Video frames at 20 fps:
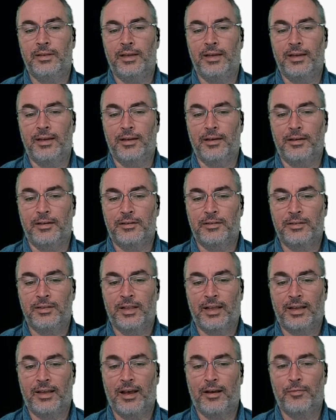Yeah.
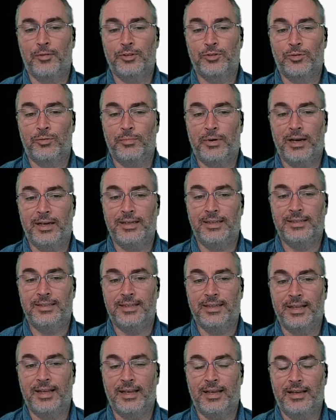Like I was reminded
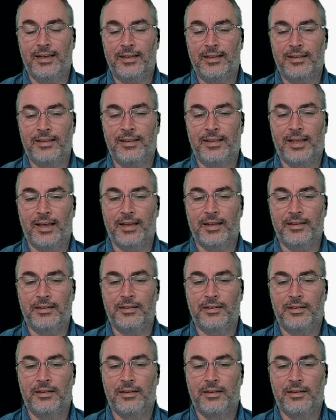today that